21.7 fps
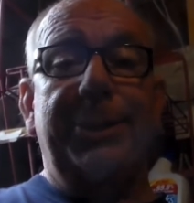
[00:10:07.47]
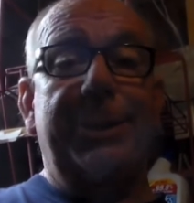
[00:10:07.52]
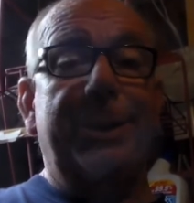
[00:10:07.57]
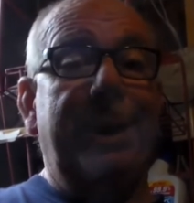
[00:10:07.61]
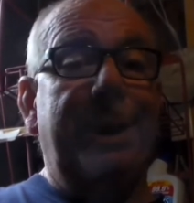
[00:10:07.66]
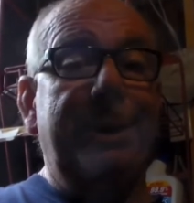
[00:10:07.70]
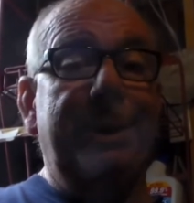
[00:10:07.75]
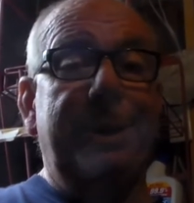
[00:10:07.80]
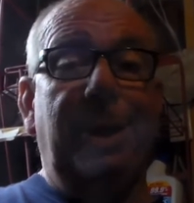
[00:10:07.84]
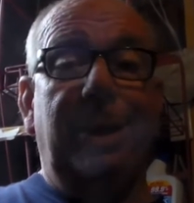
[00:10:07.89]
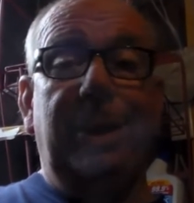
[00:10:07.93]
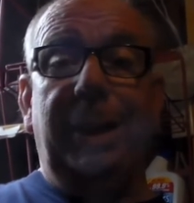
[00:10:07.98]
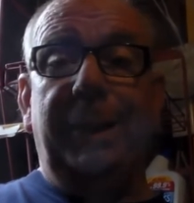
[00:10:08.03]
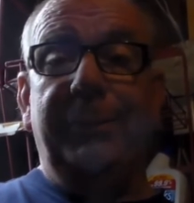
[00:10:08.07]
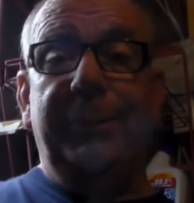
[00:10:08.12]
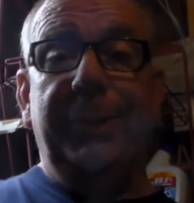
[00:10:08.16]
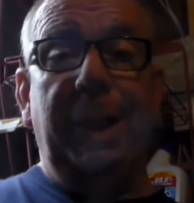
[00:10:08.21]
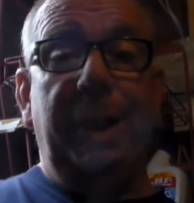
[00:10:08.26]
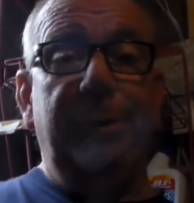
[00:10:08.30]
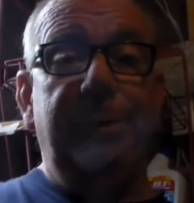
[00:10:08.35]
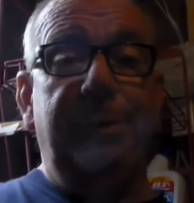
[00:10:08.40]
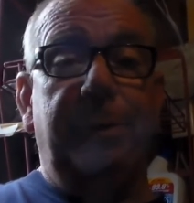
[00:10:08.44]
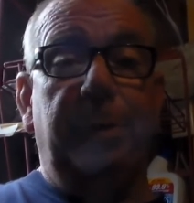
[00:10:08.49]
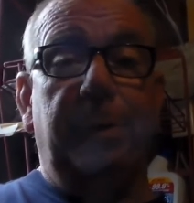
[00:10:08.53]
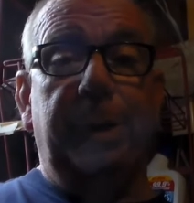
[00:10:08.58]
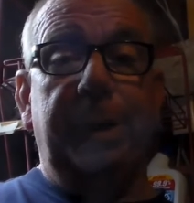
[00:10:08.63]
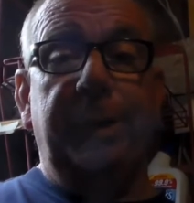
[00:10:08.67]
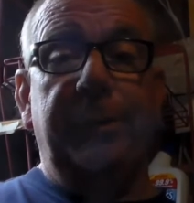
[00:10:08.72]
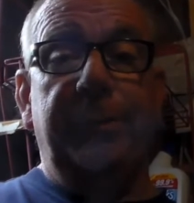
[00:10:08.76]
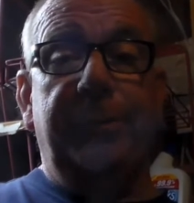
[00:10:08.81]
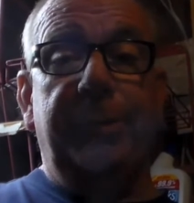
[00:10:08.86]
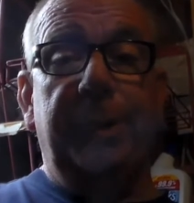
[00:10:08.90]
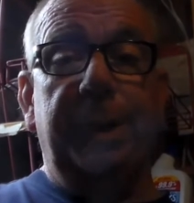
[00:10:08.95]
that's all I've got for
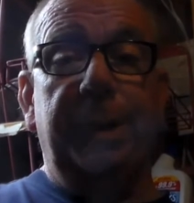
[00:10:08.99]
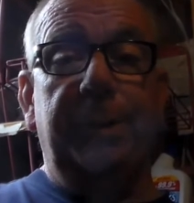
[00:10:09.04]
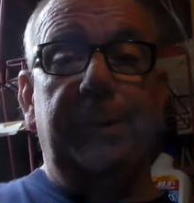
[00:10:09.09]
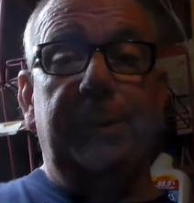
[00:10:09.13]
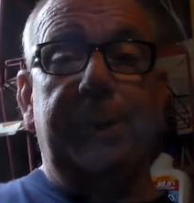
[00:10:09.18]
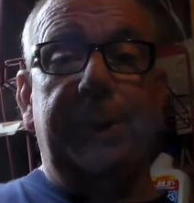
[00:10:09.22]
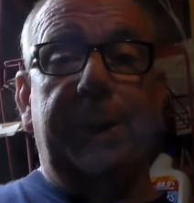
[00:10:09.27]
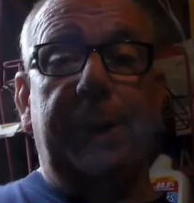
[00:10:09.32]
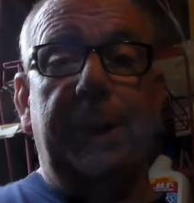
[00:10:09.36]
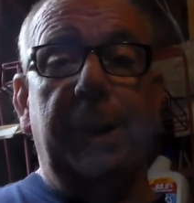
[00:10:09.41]
you folks.